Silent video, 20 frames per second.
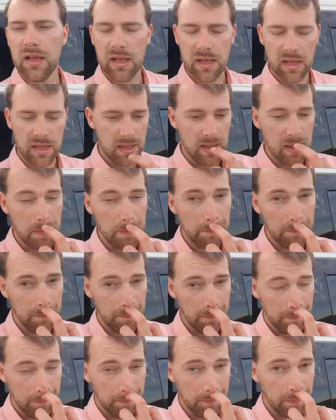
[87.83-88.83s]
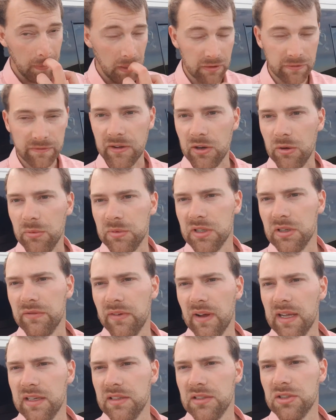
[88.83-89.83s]
I filmed a
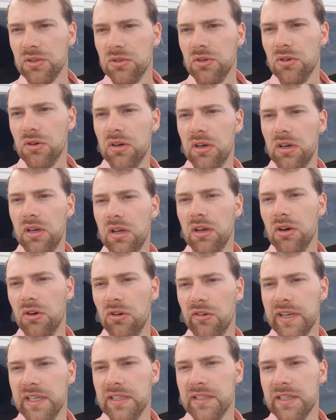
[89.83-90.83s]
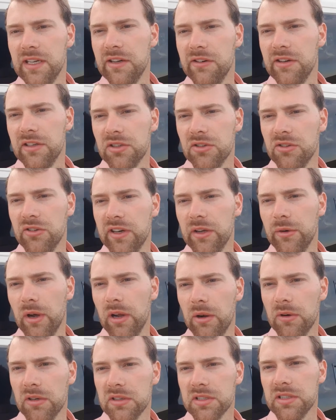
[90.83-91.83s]
van tour, or interior tour anyway,
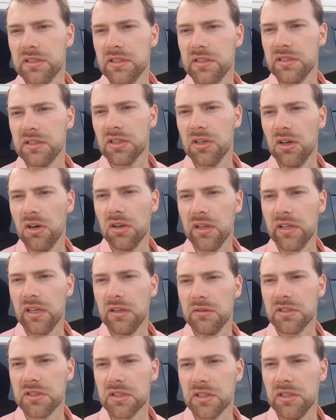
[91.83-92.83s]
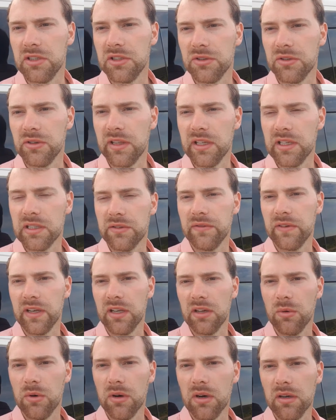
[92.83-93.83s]
whilst I was in Scotland. I'm just going to join this
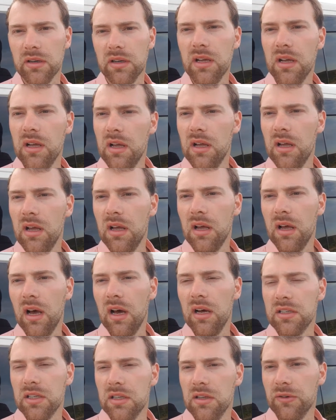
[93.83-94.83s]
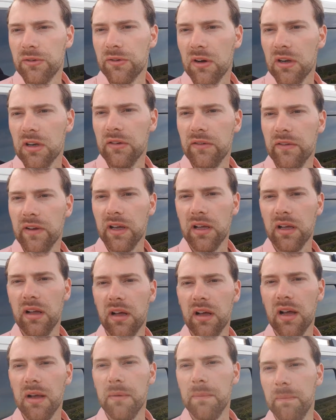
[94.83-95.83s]
video on to the front of it.
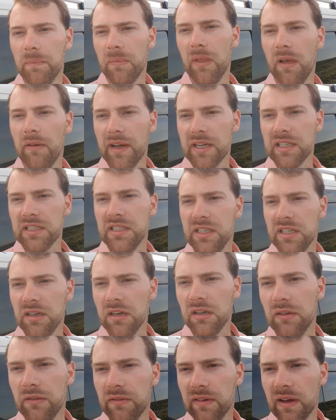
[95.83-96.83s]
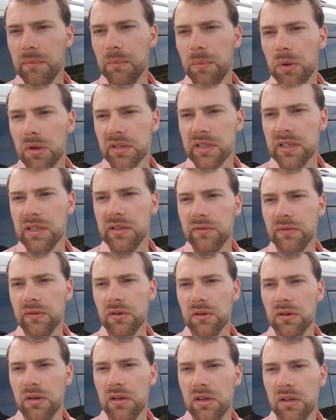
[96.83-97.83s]
I've actually got the van booked in
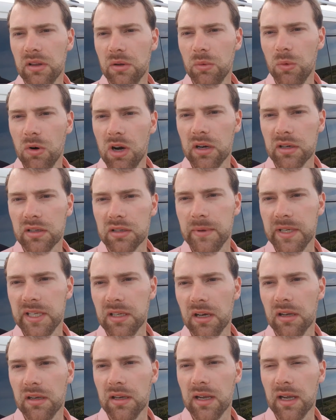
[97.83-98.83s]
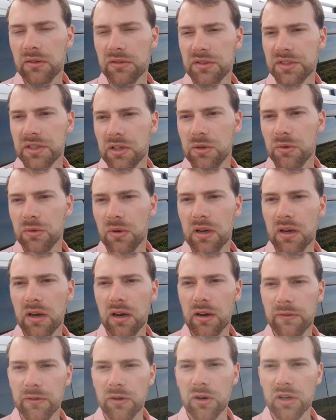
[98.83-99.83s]
for the work to be done now, so I
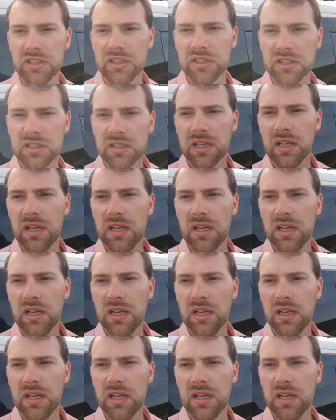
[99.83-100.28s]
thought I'd just